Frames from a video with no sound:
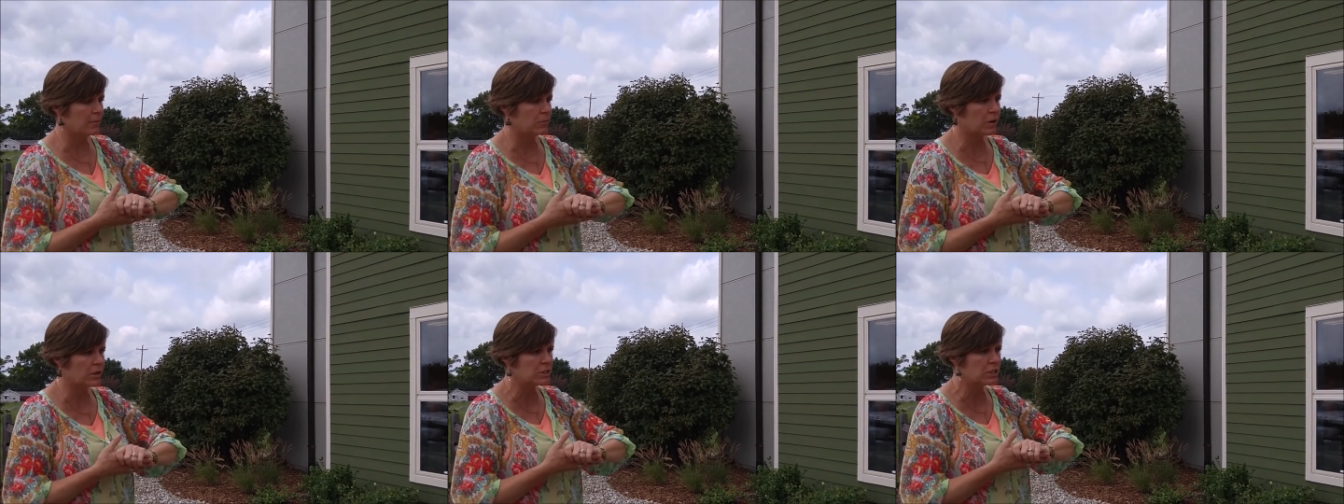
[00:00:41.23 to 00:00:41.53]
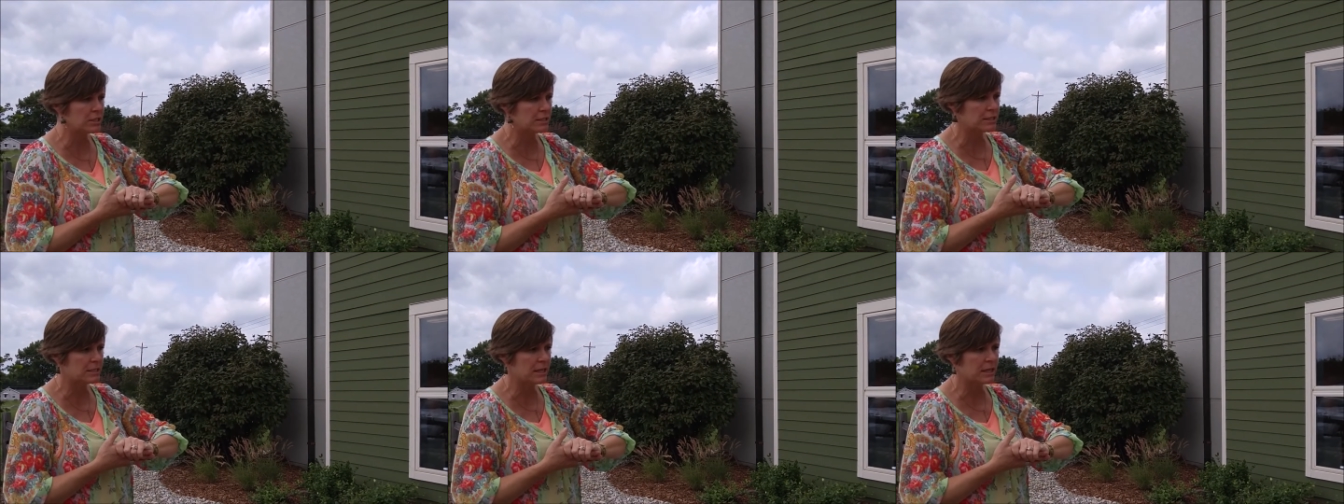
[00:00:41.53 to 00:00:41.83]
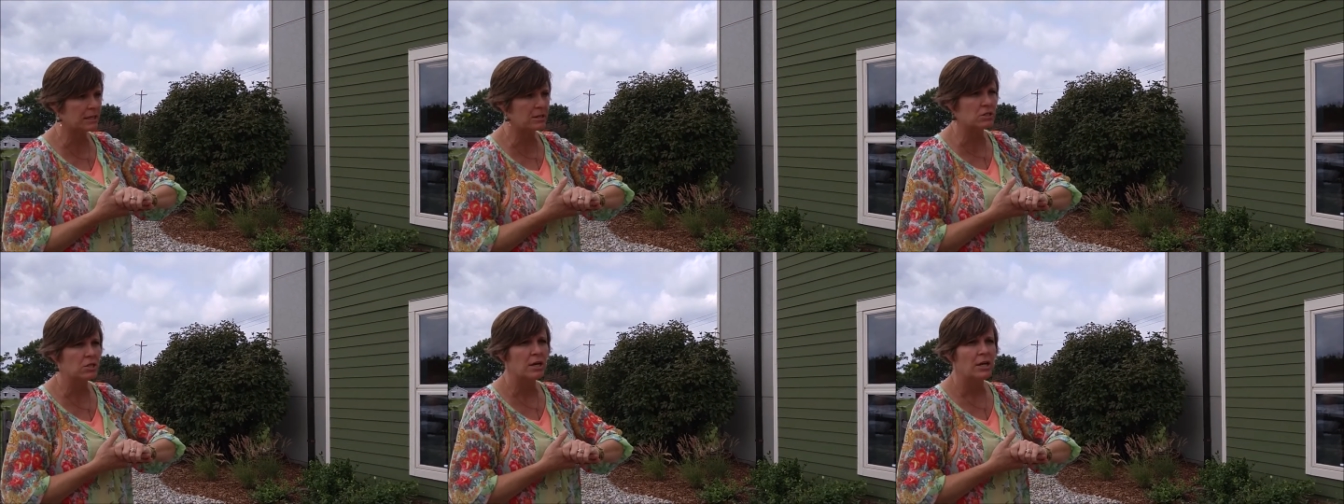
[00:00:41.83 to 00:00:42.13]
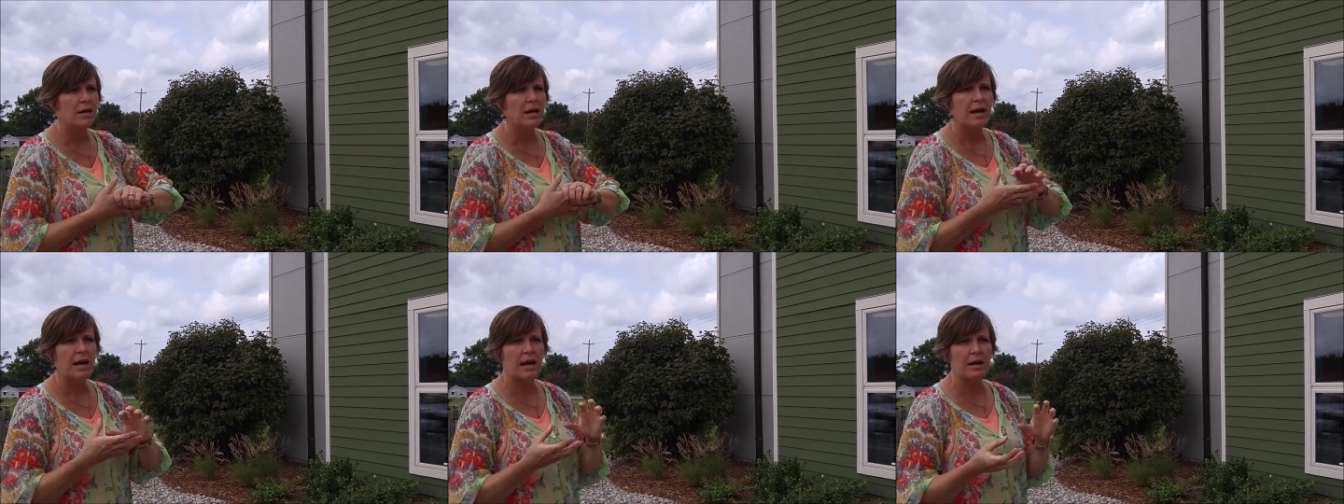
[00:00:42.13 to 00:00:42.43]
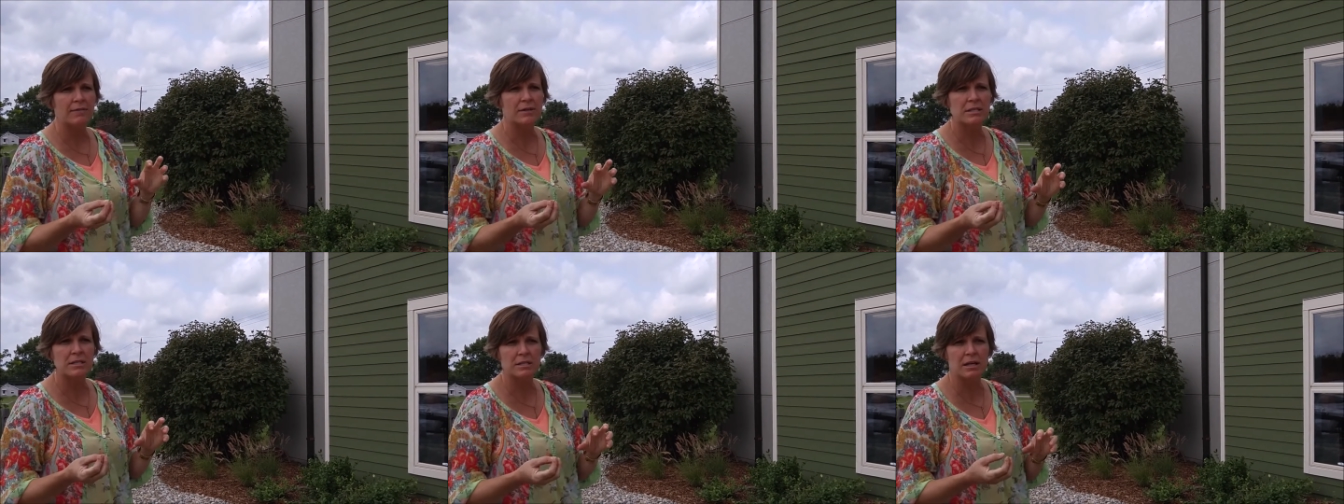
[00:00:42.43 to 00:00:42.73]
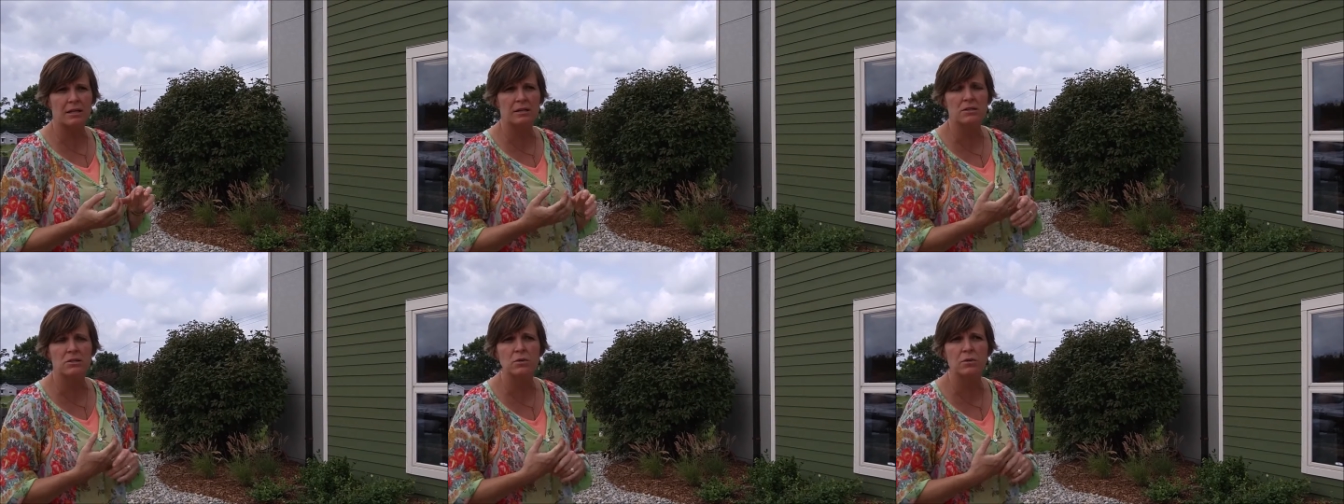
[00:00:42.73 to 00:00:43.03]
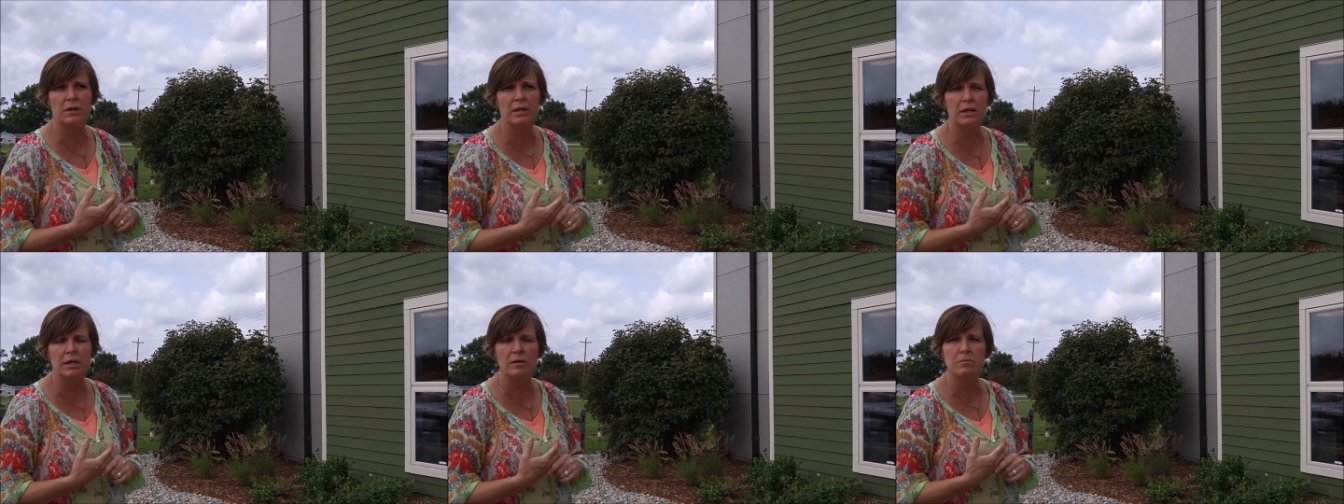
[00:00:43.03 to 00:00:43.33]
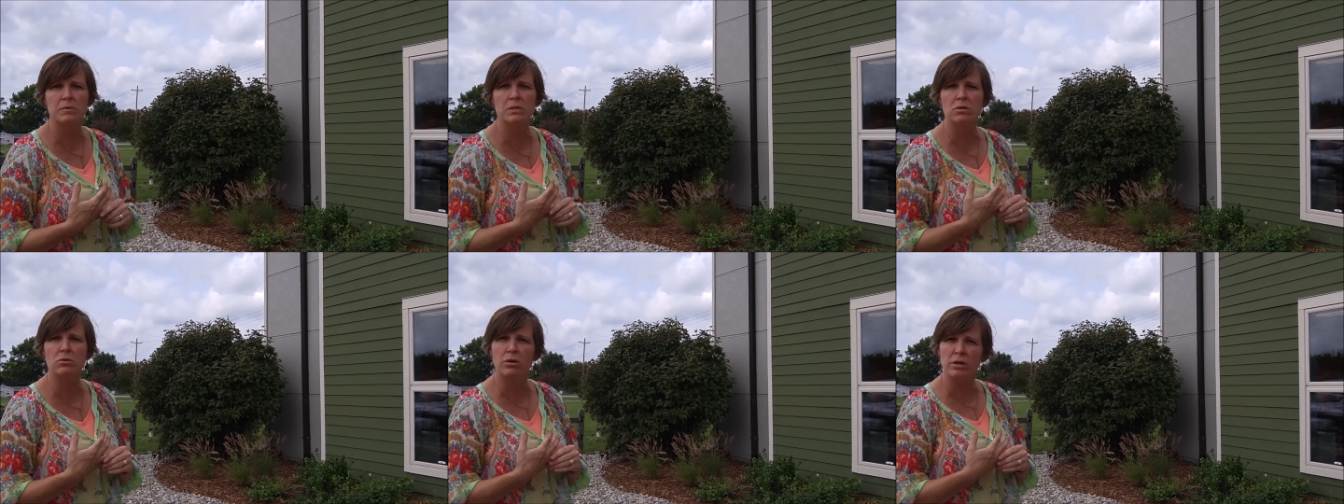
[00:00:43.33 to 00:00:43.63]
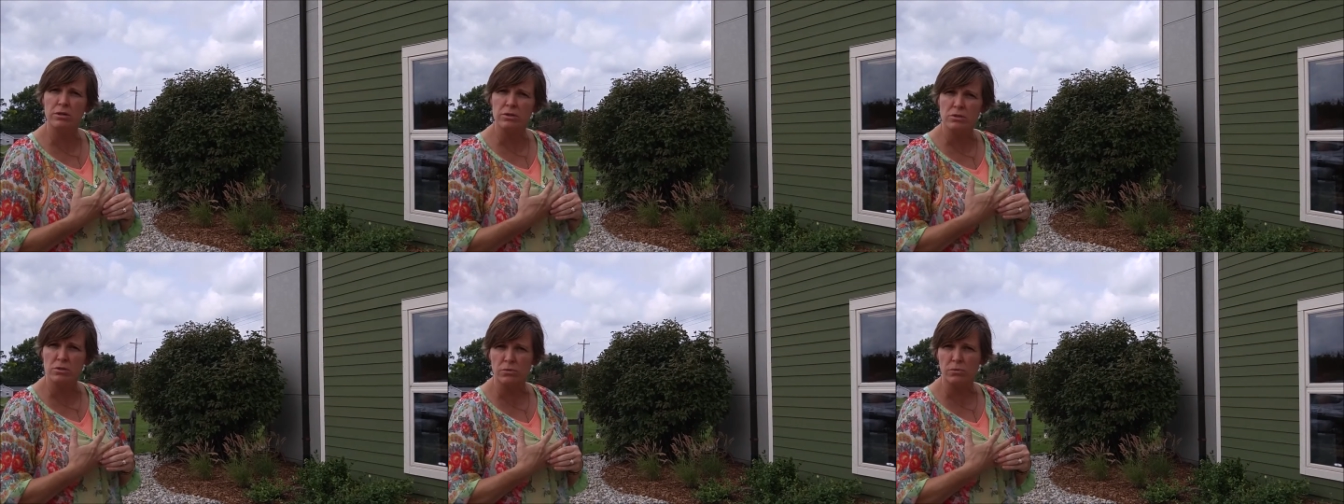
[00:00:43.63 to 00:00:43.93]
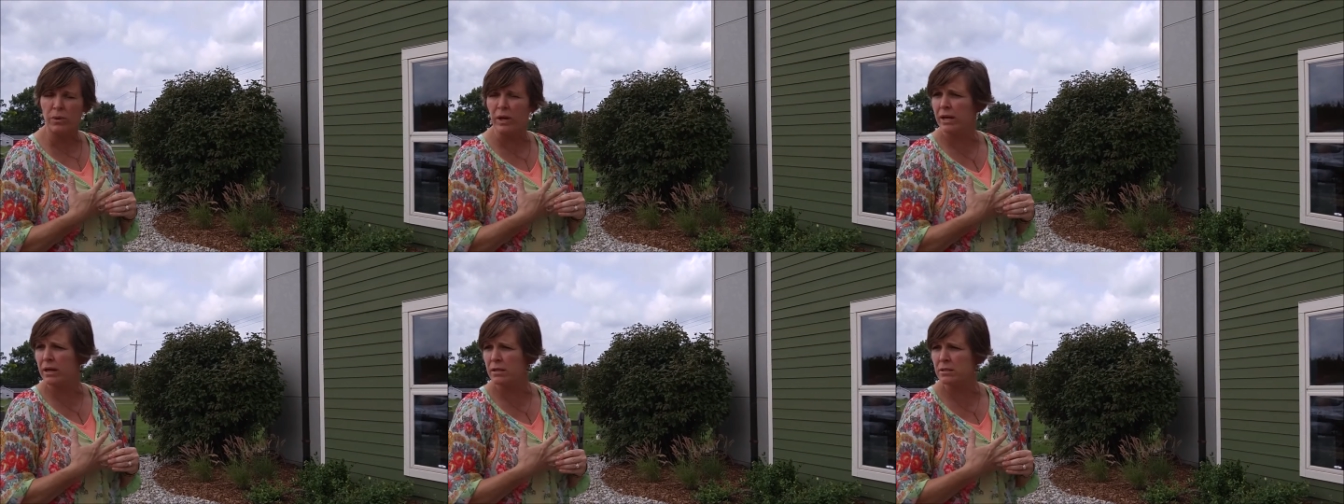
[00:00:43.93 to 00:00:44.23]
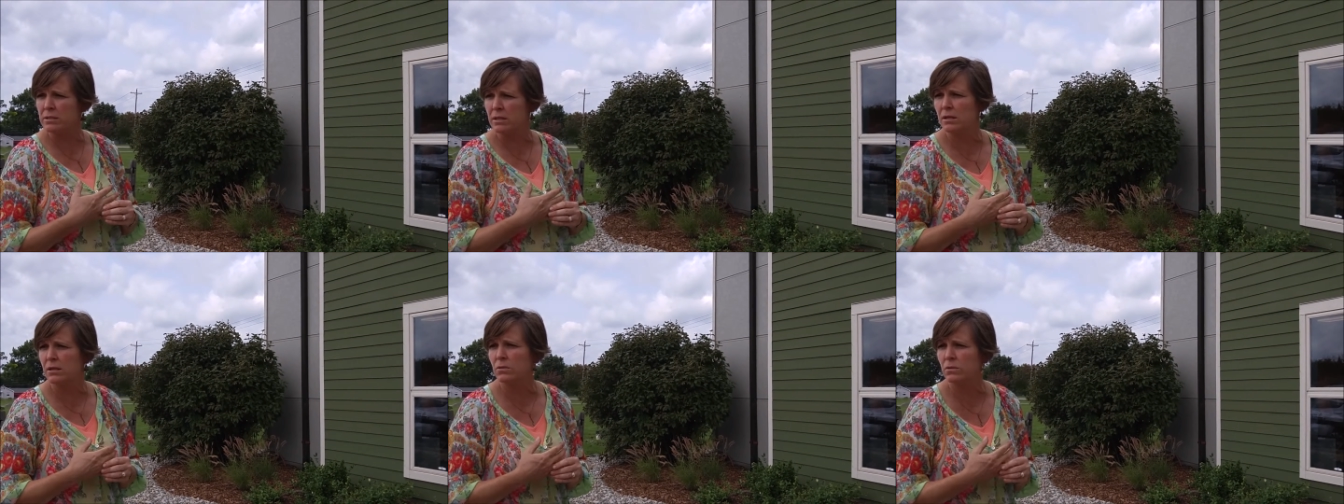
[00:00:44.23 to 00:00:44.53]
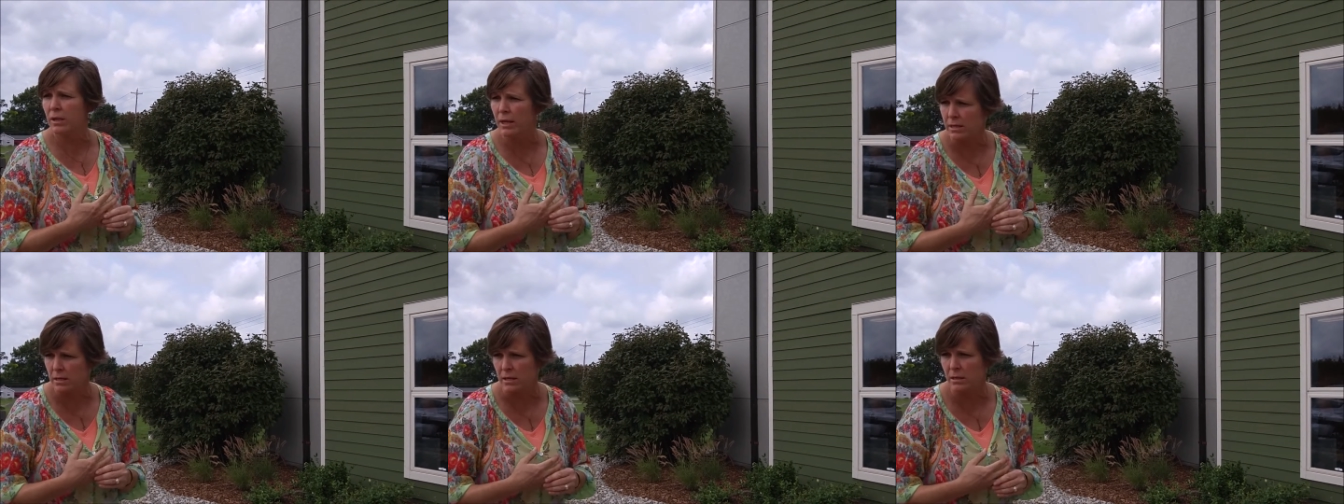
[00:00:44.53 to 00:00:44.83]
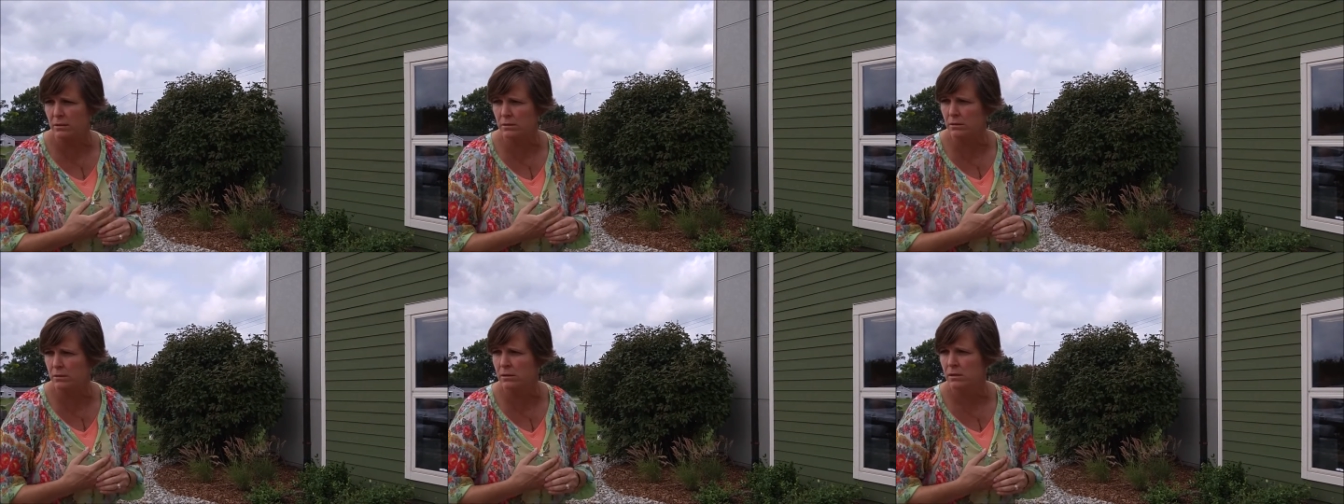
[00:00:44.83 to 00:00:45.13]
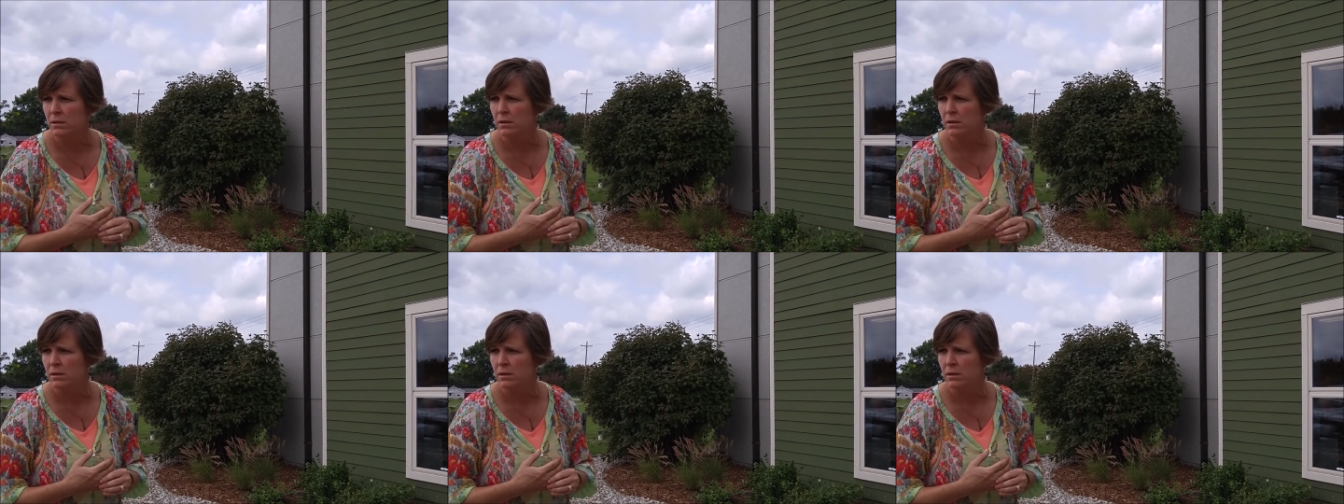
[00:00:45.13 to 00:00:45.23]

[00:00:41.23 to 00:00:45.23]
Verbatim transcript: Russian sage have a scent, so it keeps critters away because they don't like it.